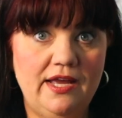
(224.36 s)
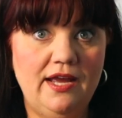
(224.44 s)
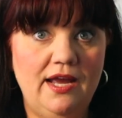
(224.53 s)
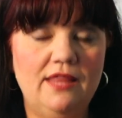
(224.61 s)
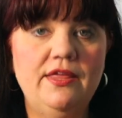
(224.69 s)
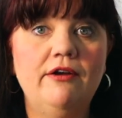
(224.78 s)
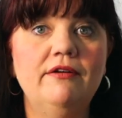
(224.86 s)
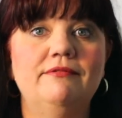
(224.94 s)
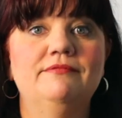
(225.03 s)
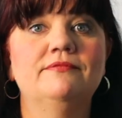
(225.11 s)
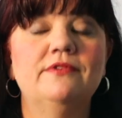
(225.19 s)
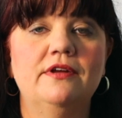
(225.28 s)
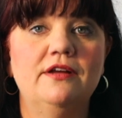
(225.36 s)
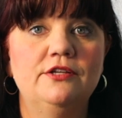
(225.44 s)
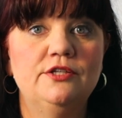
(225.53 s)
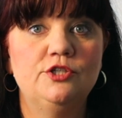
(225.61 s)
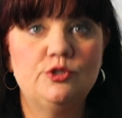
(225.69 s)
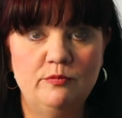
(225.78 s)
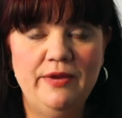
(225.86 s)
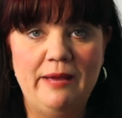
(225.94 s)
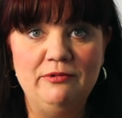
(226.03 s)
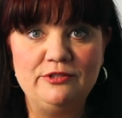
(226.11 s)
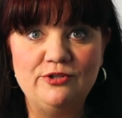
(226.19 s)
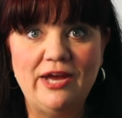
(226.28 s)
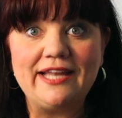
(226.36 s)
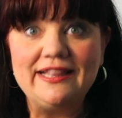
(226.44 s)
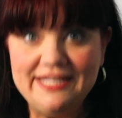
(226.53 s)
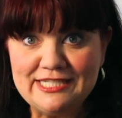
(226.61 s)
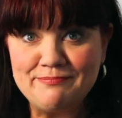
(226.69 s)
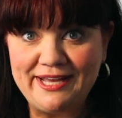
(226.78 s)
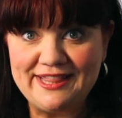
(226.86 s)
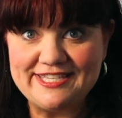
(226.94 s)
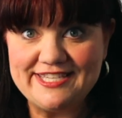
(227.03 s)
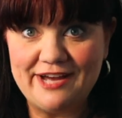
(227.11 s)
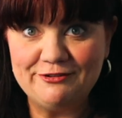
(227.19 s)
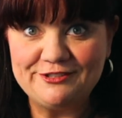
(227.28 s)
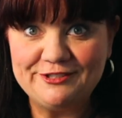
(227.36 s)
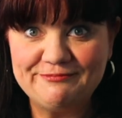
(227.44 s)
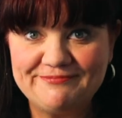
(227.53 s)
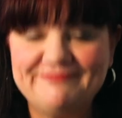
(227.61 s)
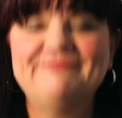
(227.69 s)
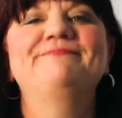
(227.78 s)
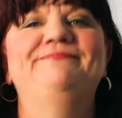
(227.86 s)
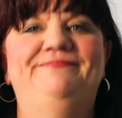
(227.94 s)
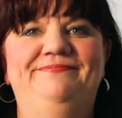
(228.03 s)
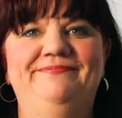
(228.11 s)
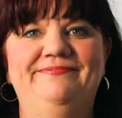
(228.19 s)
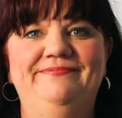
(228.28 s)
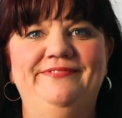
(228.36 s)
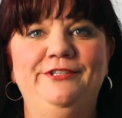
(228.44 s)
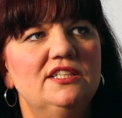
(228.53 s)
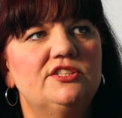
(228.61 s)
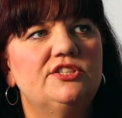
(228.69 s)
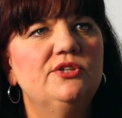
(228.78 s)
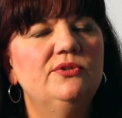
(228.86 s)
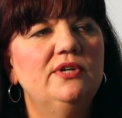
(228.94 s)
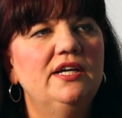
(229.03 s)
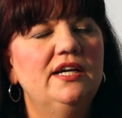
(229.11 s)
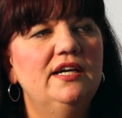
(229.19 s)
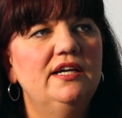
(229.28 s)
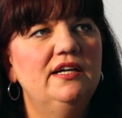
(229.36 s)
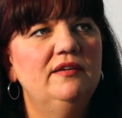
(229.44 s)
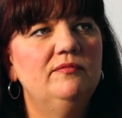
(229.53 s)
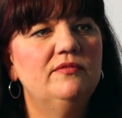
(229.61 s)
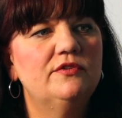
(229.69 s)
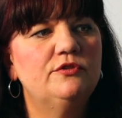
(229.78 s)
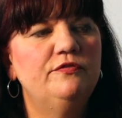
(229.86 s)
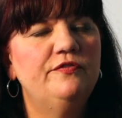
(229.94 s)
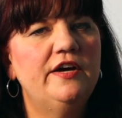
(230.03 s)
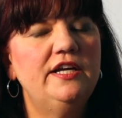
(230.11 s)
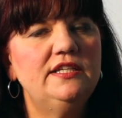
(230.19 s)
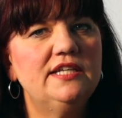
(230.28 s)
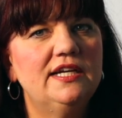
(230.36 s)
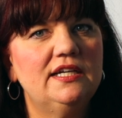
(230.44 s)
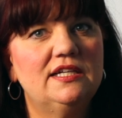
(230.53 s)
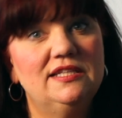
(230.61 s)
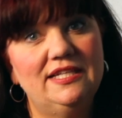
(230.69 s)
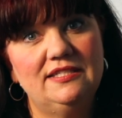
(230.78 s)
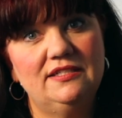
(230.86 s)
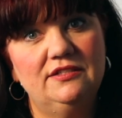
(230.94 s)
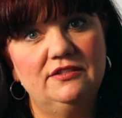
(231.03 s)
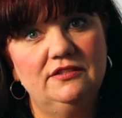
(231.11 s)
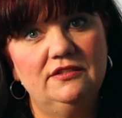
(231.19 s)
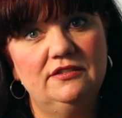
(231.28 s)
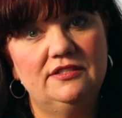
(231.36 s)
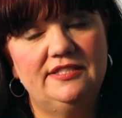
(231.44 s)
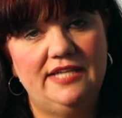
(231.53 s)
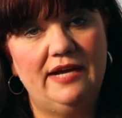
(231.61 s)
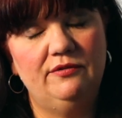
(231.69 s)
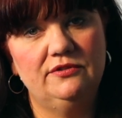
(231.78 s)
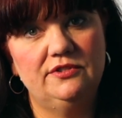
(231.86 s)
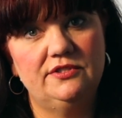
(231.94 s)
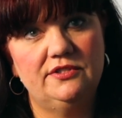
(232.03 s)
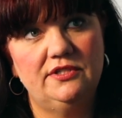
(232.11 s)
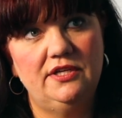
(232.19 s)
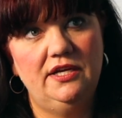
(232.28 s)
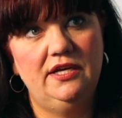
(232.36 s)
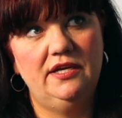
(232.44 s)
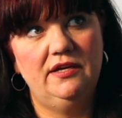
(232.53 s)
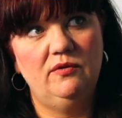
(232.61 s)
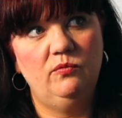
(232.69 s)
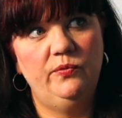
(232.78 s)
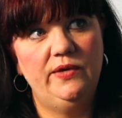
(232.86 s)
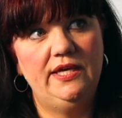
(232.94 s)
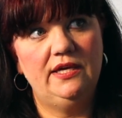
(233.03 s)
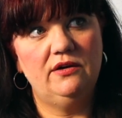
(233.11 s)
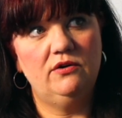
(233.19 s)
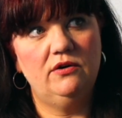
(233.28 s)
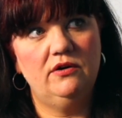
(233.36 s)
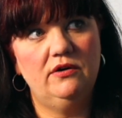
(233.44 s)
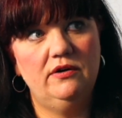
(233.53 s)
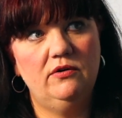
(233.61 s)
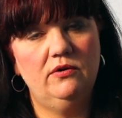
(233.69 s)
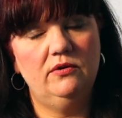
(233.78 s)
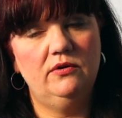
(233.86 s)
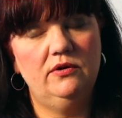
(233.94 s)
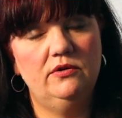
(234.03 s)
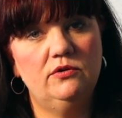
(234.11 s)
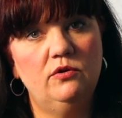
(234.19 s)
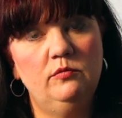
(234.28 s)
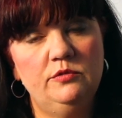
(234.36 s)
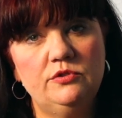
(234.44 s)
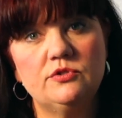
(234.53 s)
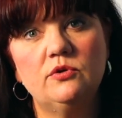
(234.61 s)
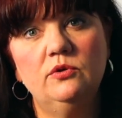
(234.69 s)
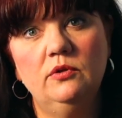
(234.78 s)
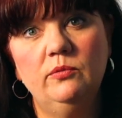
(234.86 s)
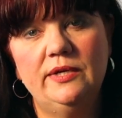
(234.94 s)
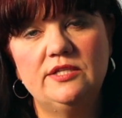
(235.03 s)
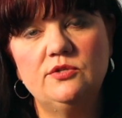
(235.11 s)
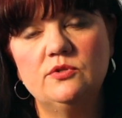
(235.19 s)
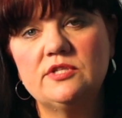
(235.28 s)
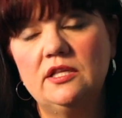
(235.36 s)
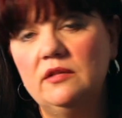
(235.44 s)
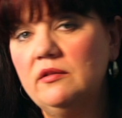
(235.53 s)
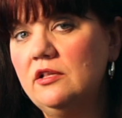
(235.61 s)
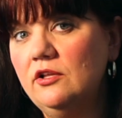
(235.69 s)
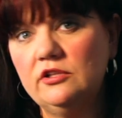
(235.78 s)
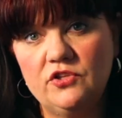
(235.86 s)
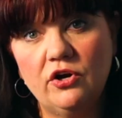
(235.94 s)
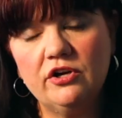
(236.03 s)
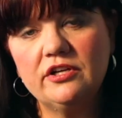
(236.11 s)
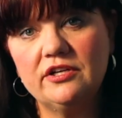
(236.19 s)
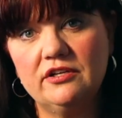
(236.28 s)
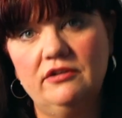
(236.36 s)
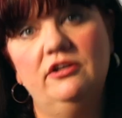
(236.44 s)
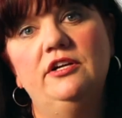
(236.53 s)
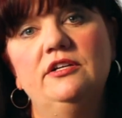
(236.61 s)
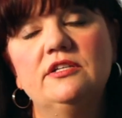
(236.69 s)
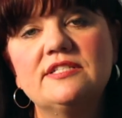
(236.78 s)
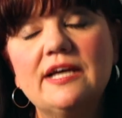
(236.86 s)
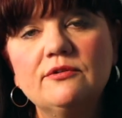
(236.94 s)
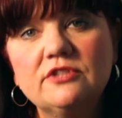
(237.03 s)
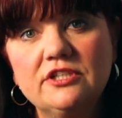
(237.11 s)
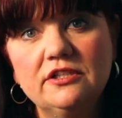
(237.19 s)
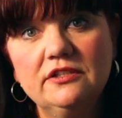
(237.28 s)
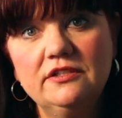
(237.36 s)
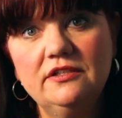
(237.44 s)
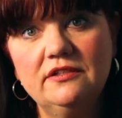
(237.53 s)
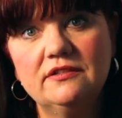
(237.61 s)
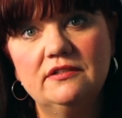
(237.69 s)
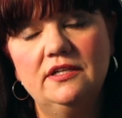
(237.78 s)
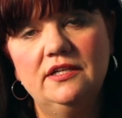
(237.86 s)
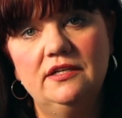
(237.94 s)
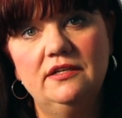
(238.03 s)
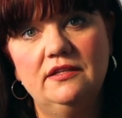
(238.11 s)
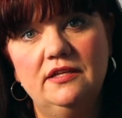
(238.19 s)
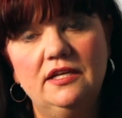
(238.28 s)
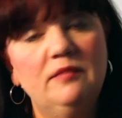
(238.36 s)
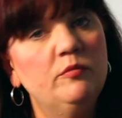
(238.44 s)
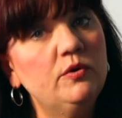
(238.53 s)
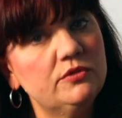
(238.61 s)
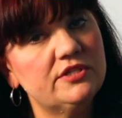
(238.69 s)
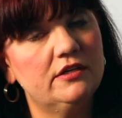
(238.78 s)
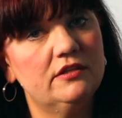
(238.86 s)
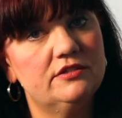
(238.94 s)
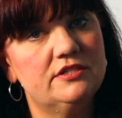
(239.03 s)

And there, you should be able to at least make the sound. So to find a classical sound, we almost always use a lot darker sound color than in most other